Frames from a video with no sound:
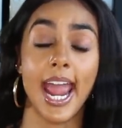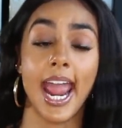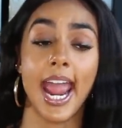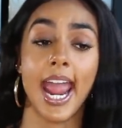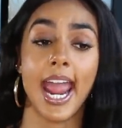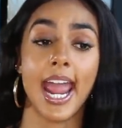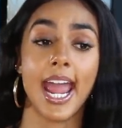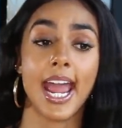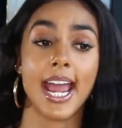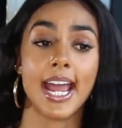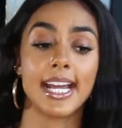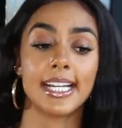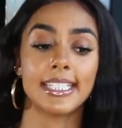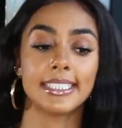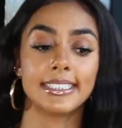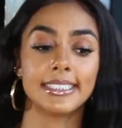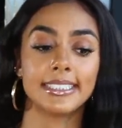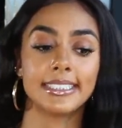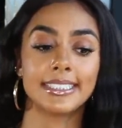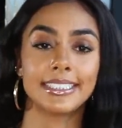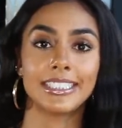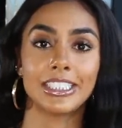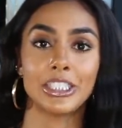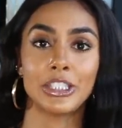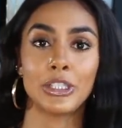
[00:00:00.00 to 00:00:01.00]

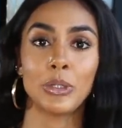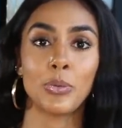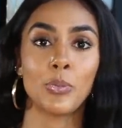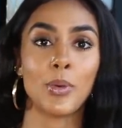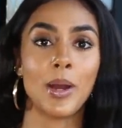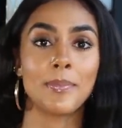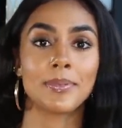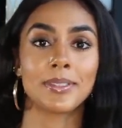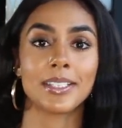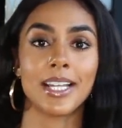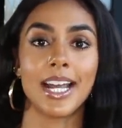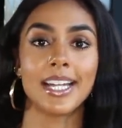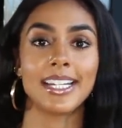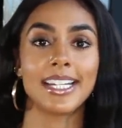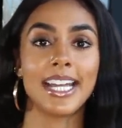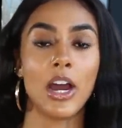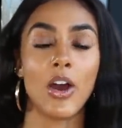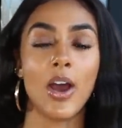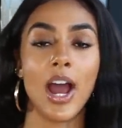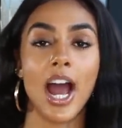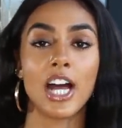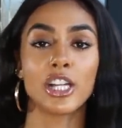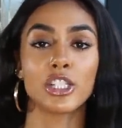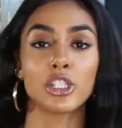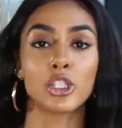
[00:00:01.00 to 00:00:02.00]
and your website now
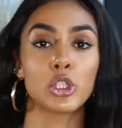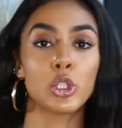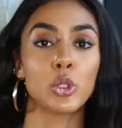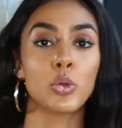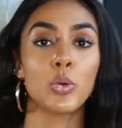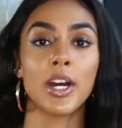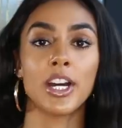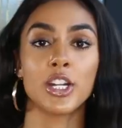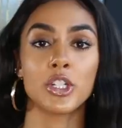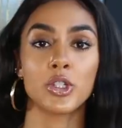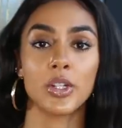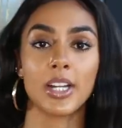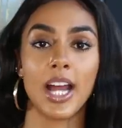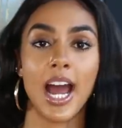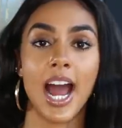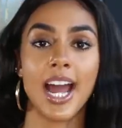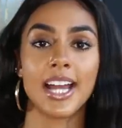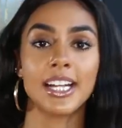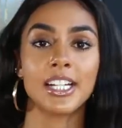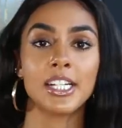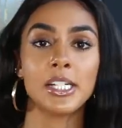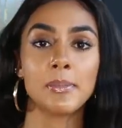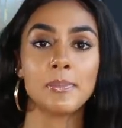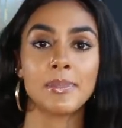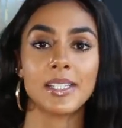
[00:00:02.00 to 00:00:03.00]
has 200
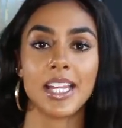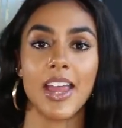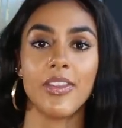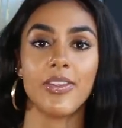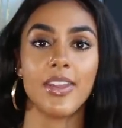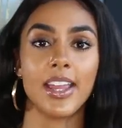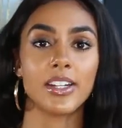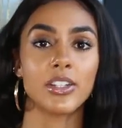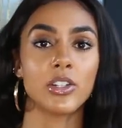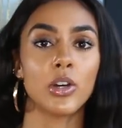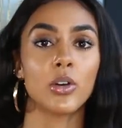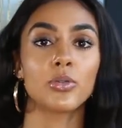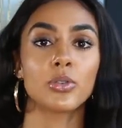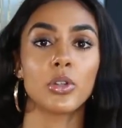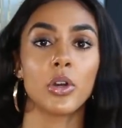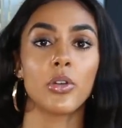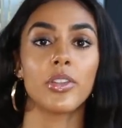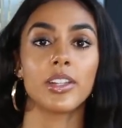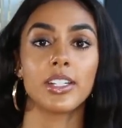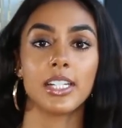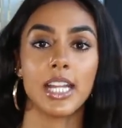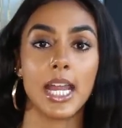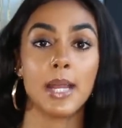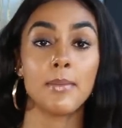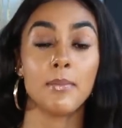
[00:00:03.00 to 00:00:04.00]
items and they don't know
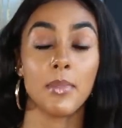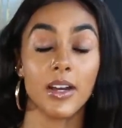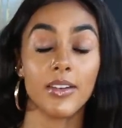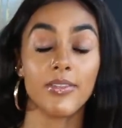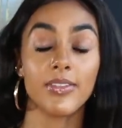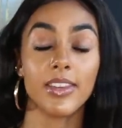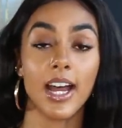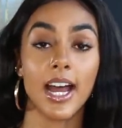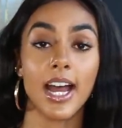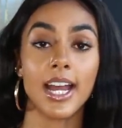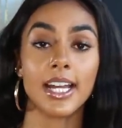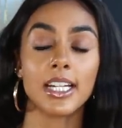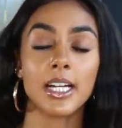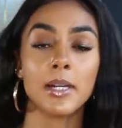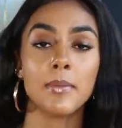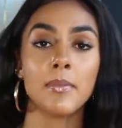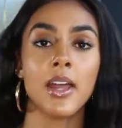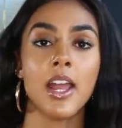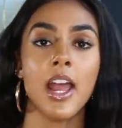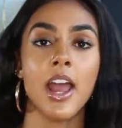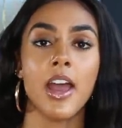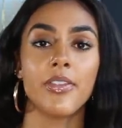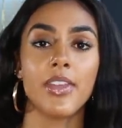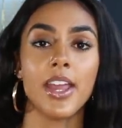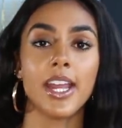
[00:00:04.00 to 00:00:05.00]
the name of the item,
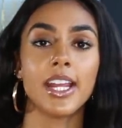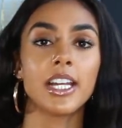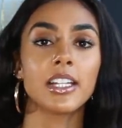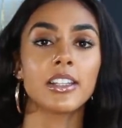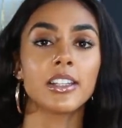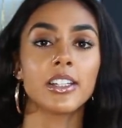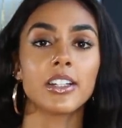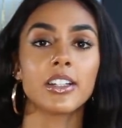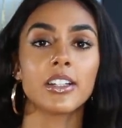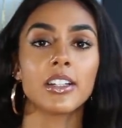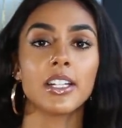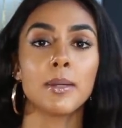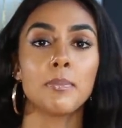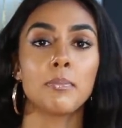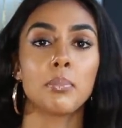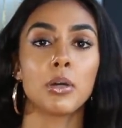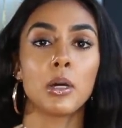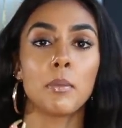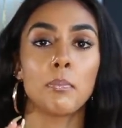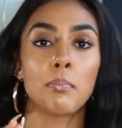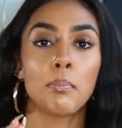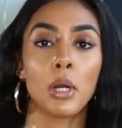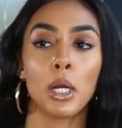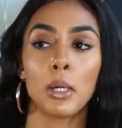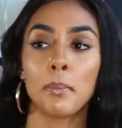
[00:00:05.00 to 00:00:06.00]
they can literally
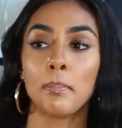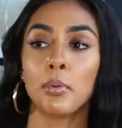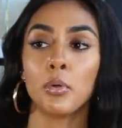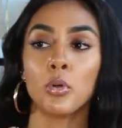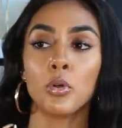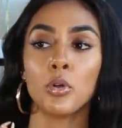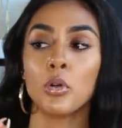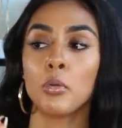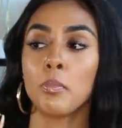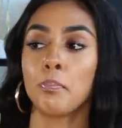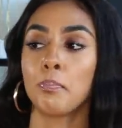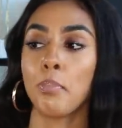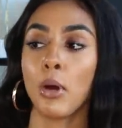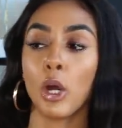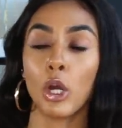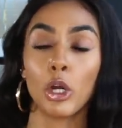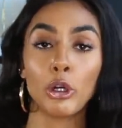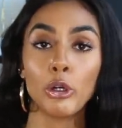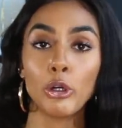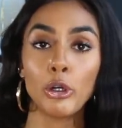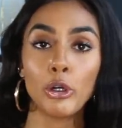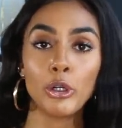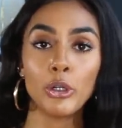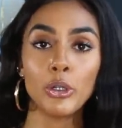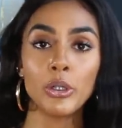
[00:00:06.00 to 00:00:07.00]
put purple
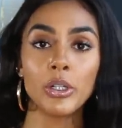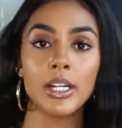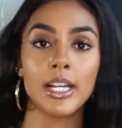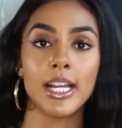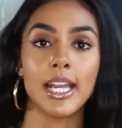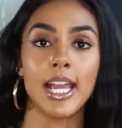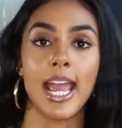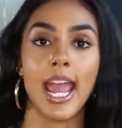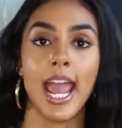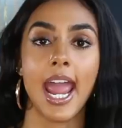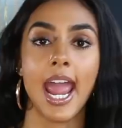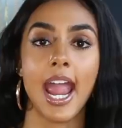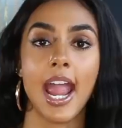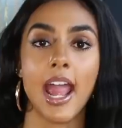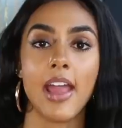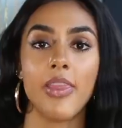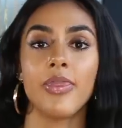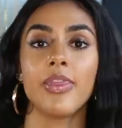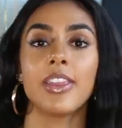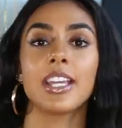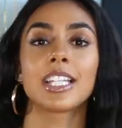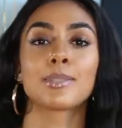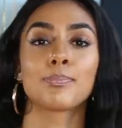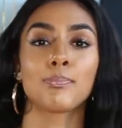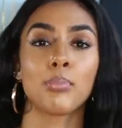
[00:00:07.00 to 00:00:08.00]
pearl
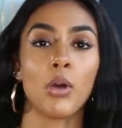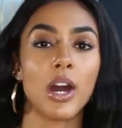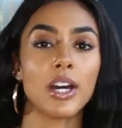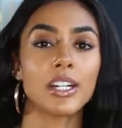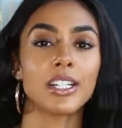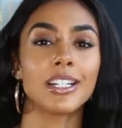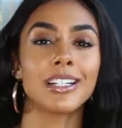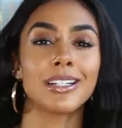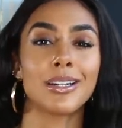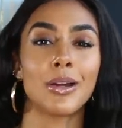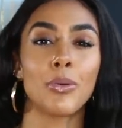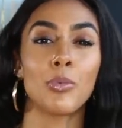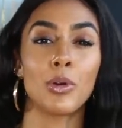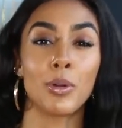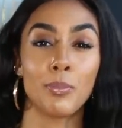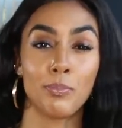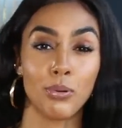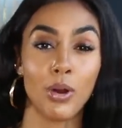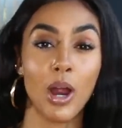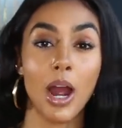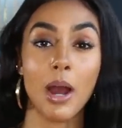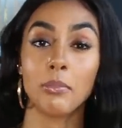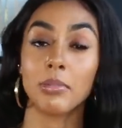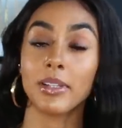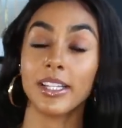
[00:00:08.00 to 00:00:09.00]
and this product would
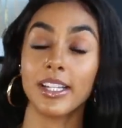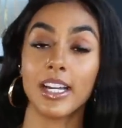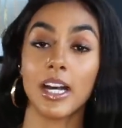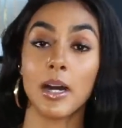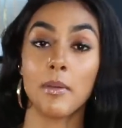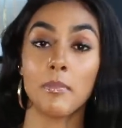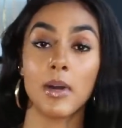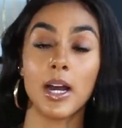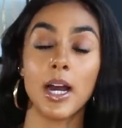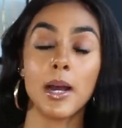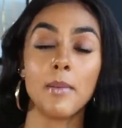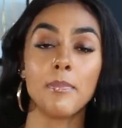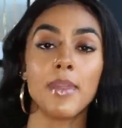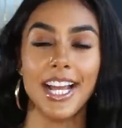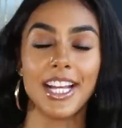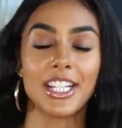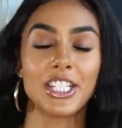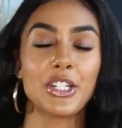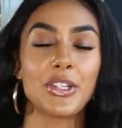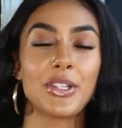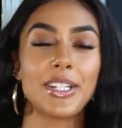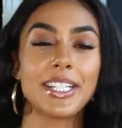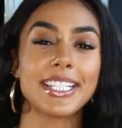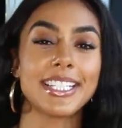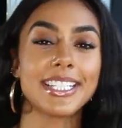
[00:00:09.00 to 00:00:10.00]
probably come up.
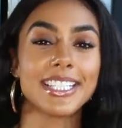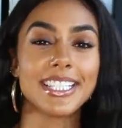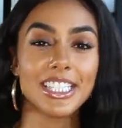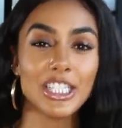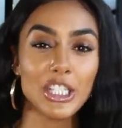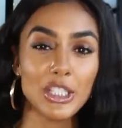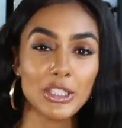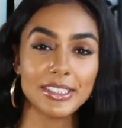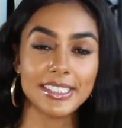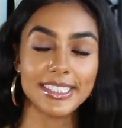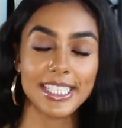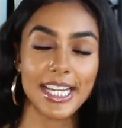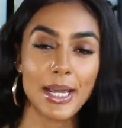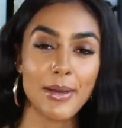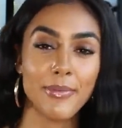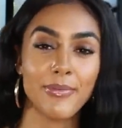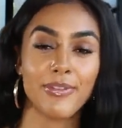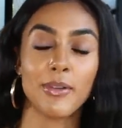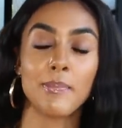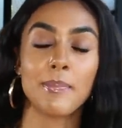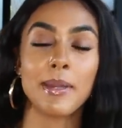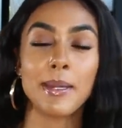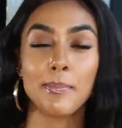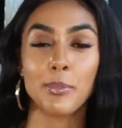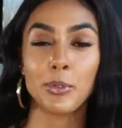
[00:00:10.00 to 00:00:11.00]
So this is a little tip
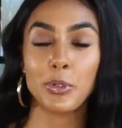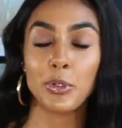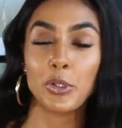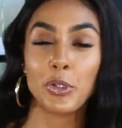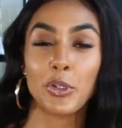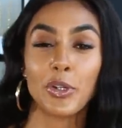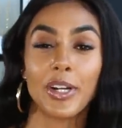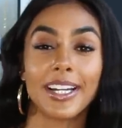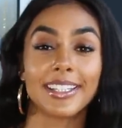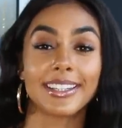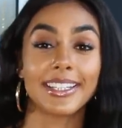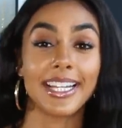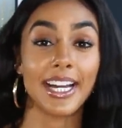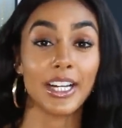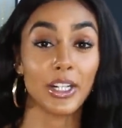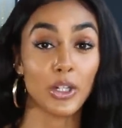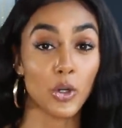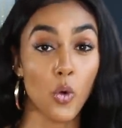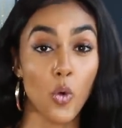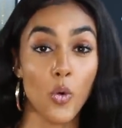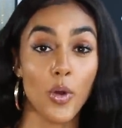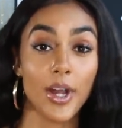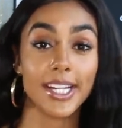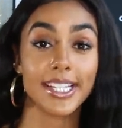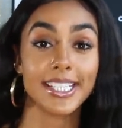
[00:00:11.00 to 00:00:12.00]
for people who don't got that
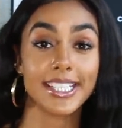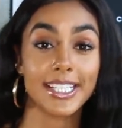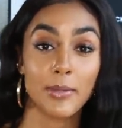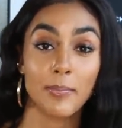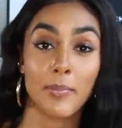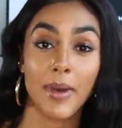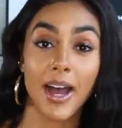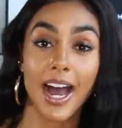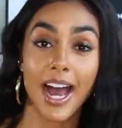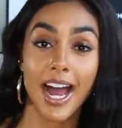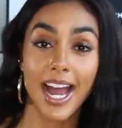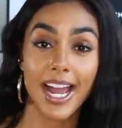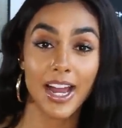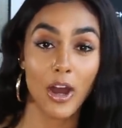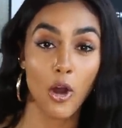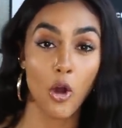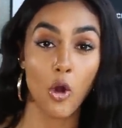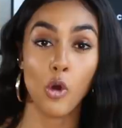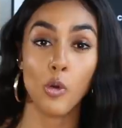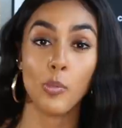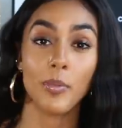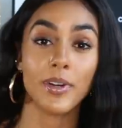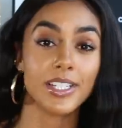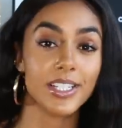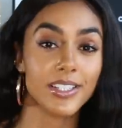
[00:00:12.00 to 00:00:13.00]
coin to buy a
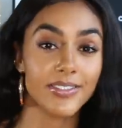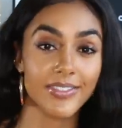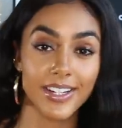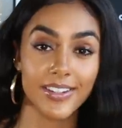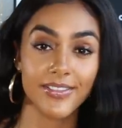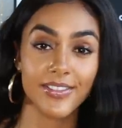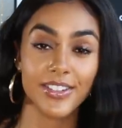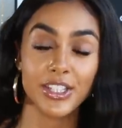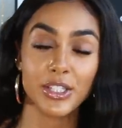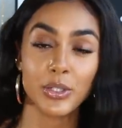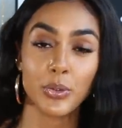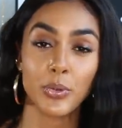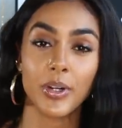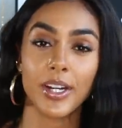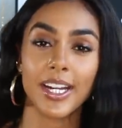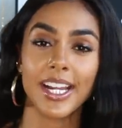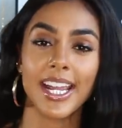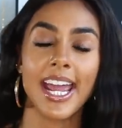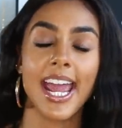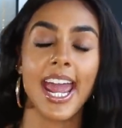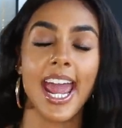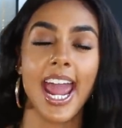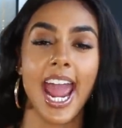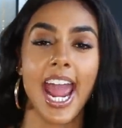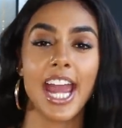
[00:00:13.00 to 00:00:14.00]
whole bunch of inventory,
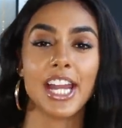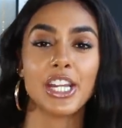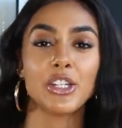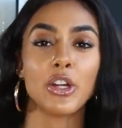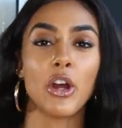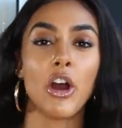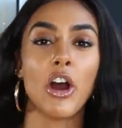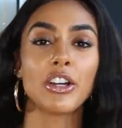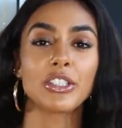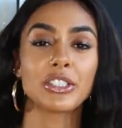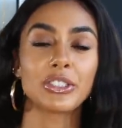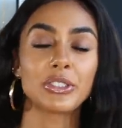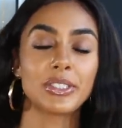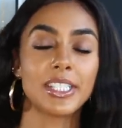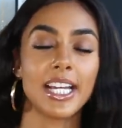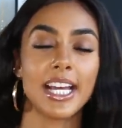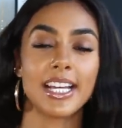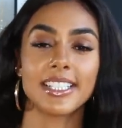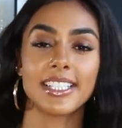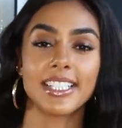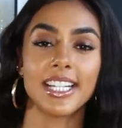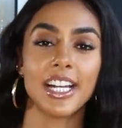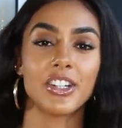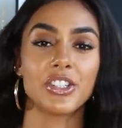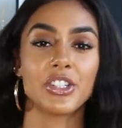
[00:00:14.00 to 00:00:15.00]
and you're also
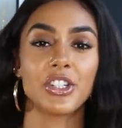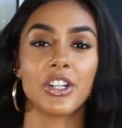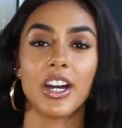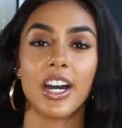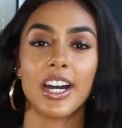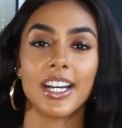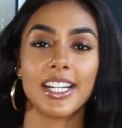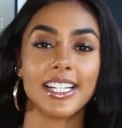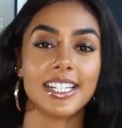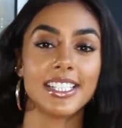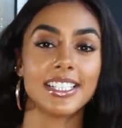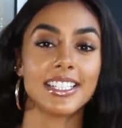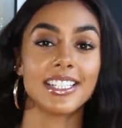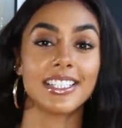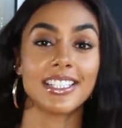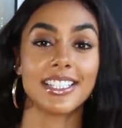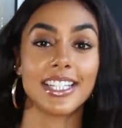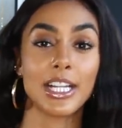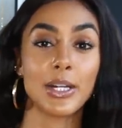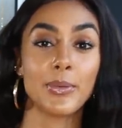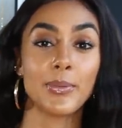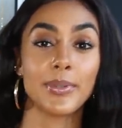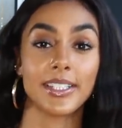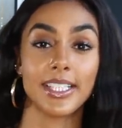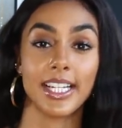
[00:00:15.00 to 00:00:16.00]
testing out your audience and
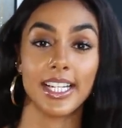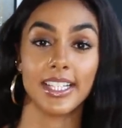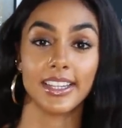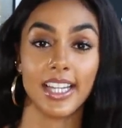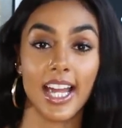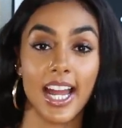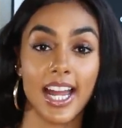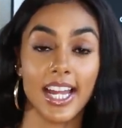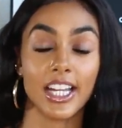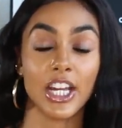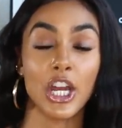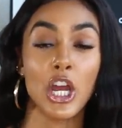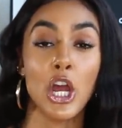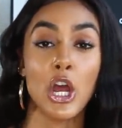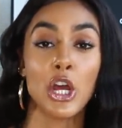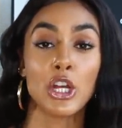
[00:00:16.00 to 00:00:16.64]
seeing what they like.